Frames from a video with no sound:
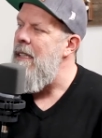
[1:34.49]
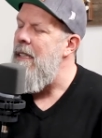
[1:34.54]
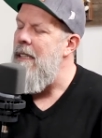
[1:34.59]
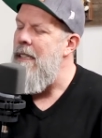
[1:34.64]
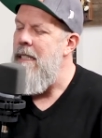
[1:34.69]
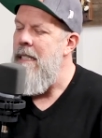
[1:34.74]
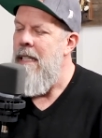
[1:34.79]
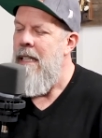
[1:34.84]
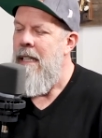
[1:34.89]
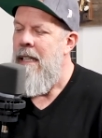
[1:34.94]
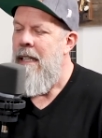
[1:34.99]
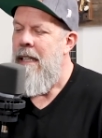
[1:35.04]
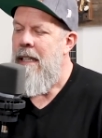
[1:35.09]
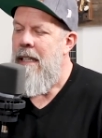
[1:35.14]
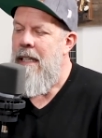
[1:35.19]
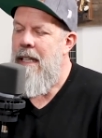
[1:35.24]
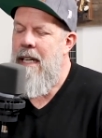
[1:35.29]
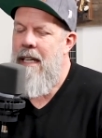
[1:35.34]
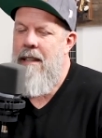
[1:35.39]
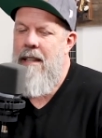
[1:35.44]
Right. And
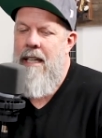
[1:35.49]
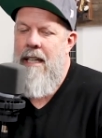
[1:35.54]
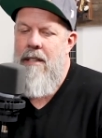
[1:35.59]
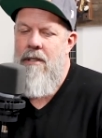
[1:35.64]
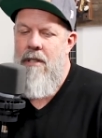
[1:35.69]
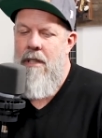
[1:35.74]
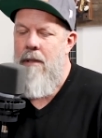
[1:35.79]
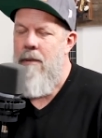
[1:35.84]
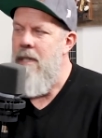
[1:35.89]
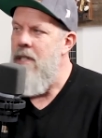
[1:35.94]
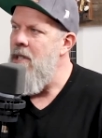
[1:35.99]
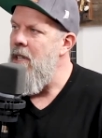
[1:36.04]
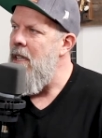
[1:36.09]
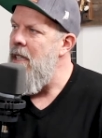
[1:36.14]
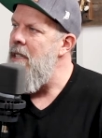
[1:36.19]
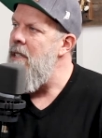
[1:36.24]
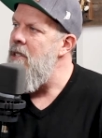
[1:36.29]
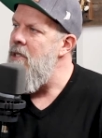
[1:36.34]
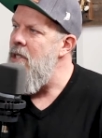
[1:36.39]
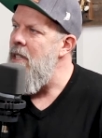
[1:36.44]
and I think it's always a
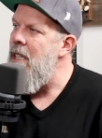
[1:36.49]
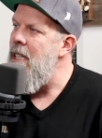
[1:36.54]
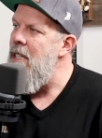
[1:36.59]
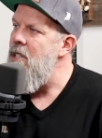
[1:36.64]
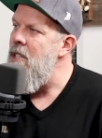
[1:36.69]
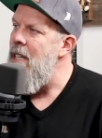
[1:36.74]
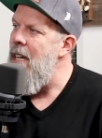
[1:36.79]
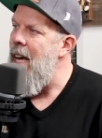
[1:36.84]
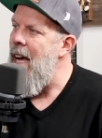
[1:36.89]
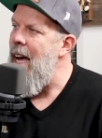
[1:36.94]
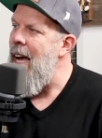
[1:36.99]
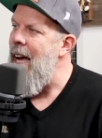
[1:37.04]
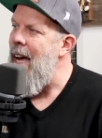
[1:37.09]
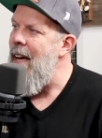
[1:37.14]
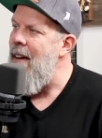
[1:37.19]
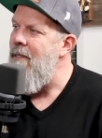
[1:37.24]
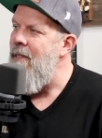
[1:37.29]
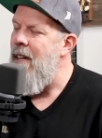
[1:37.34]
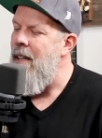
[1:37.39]
good discussion to have.